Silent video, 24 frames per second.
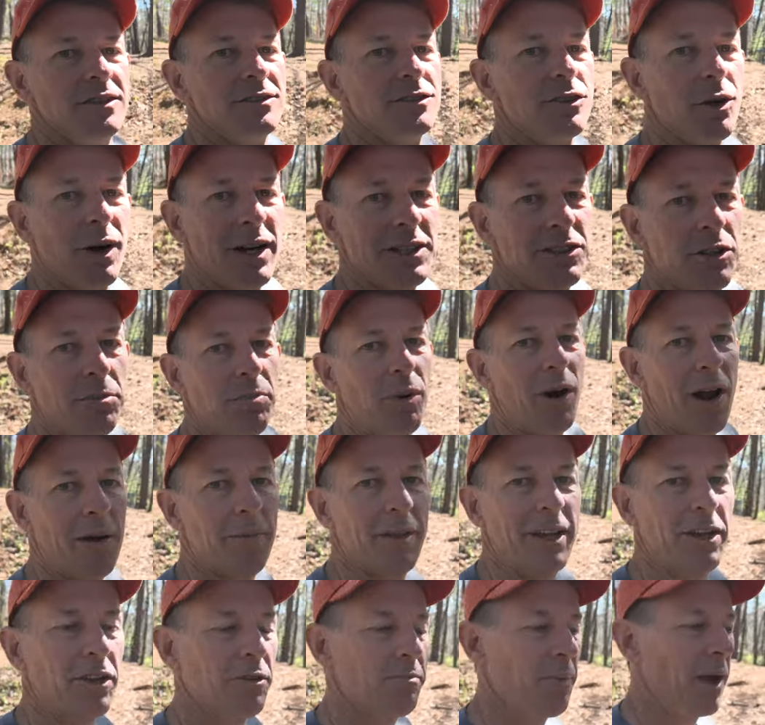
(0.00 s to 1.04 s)
So I should
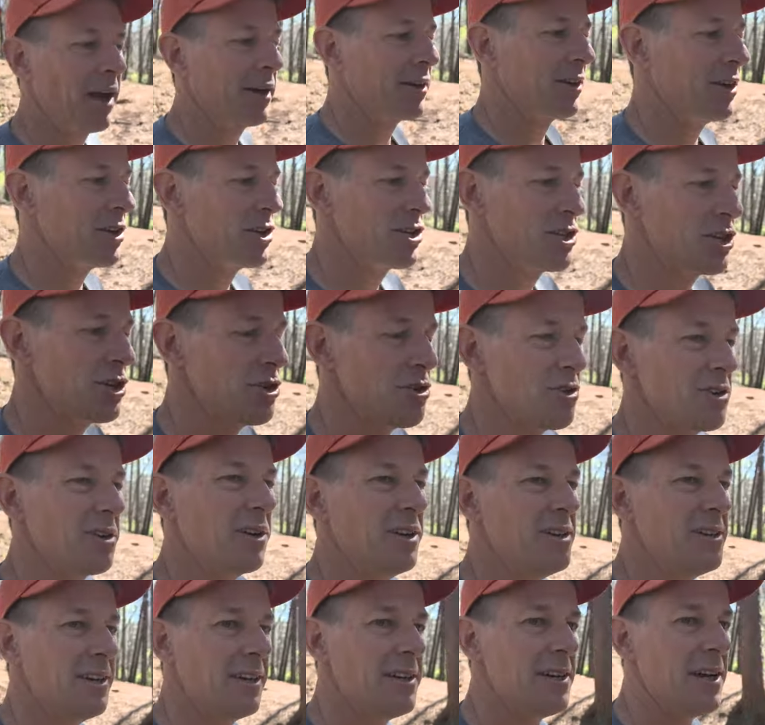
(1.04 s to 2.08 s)
probably expect to shoot
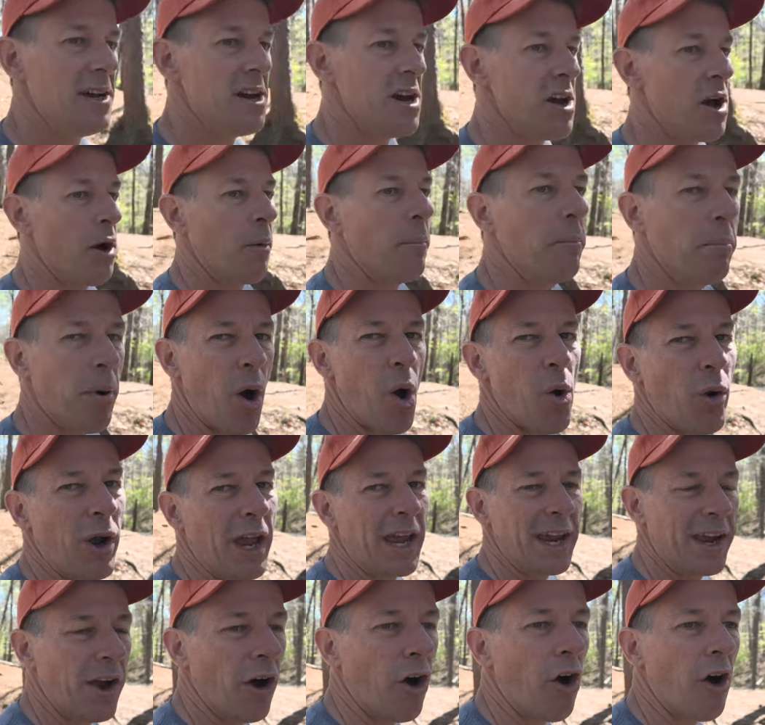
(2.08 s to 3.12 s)

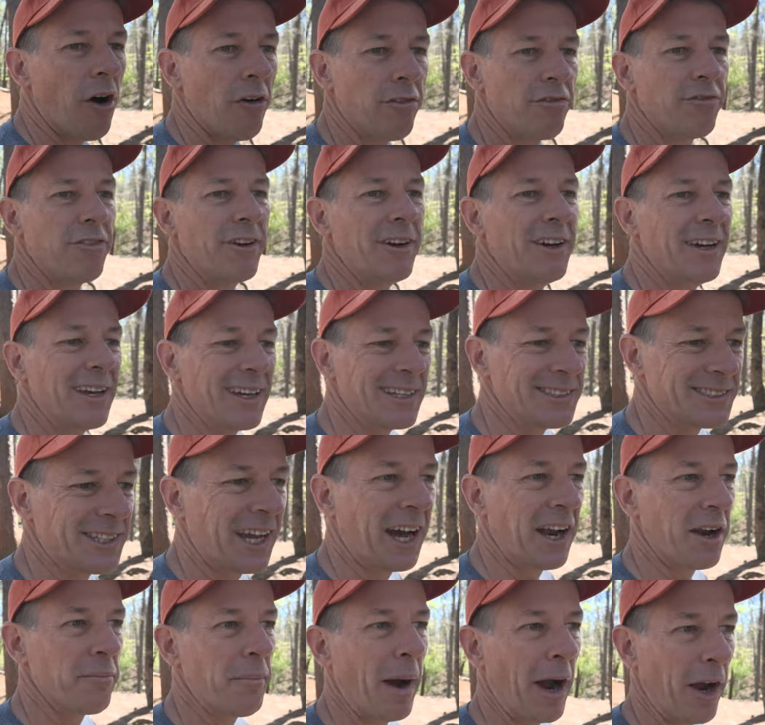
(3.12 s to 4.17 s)
bogey golf is
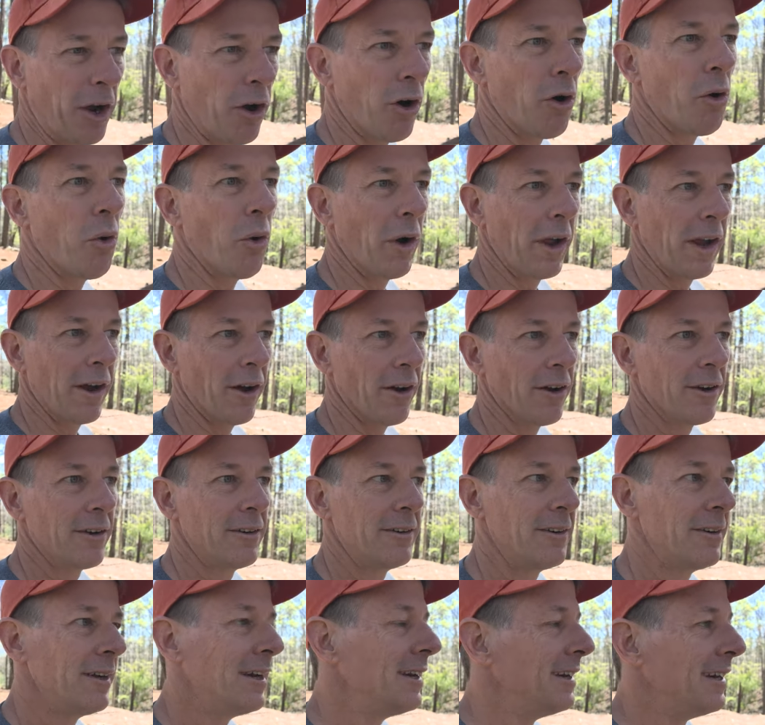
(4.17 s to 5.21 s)
kind of my goal here.
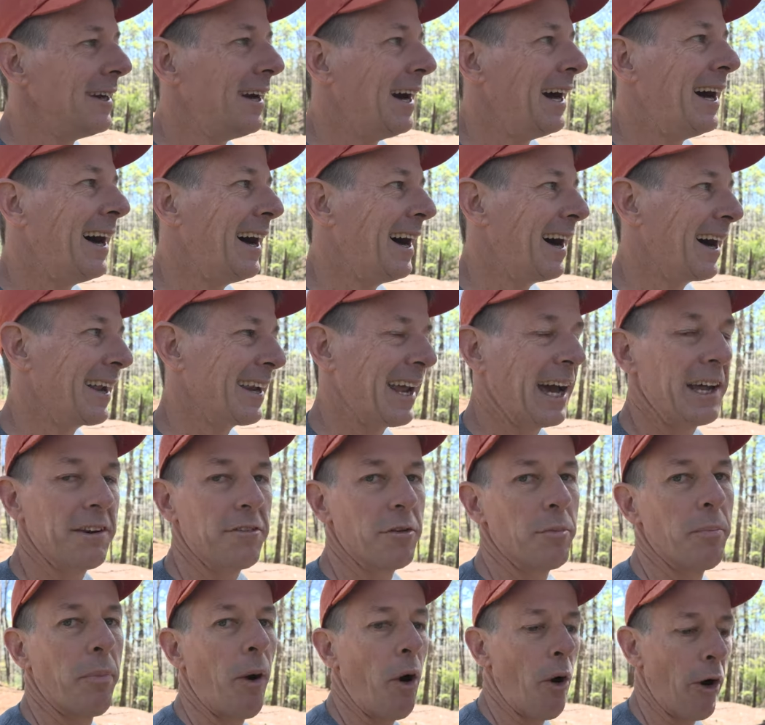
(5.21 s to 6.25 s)
Not
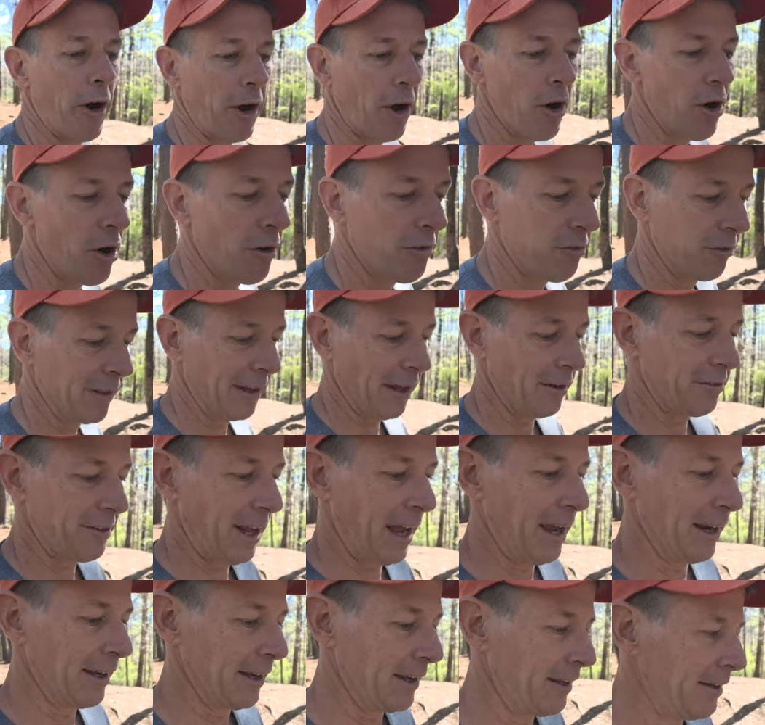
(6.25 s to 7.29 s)
even par golf,
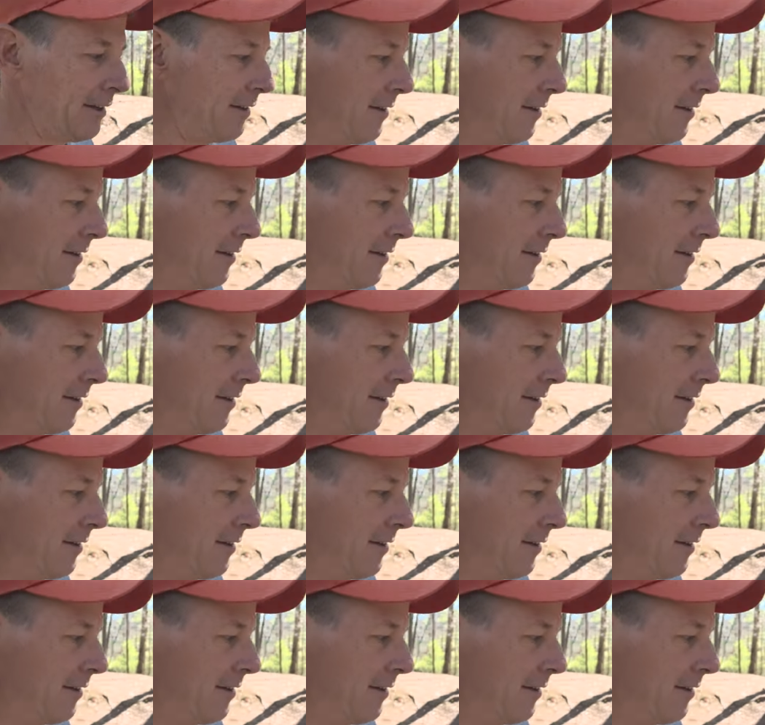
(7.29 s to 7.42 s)
left-handed.